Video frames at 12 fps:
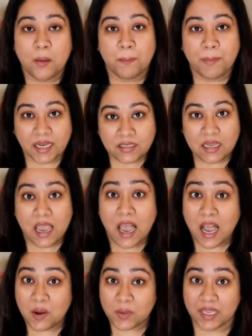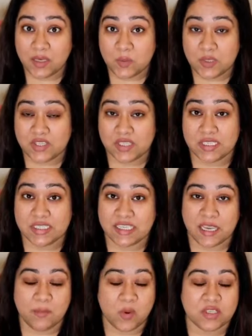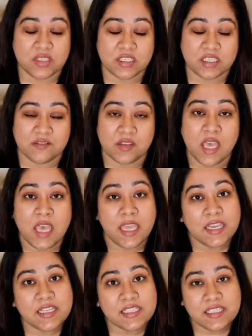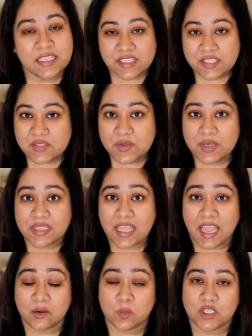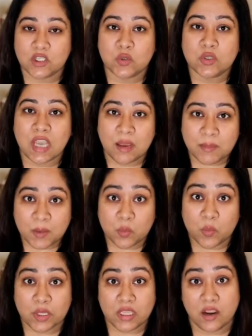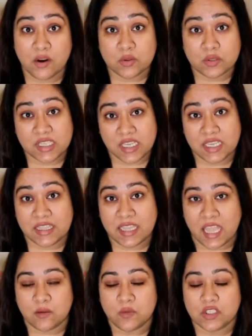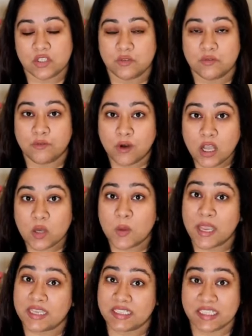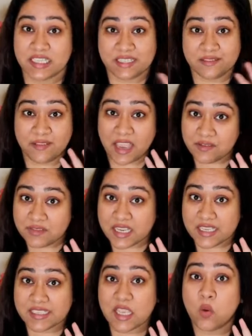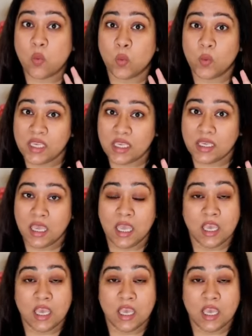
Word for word: But how can we just stay positive? It is necessary that we should come up with a routine that we should follow at least five days a week.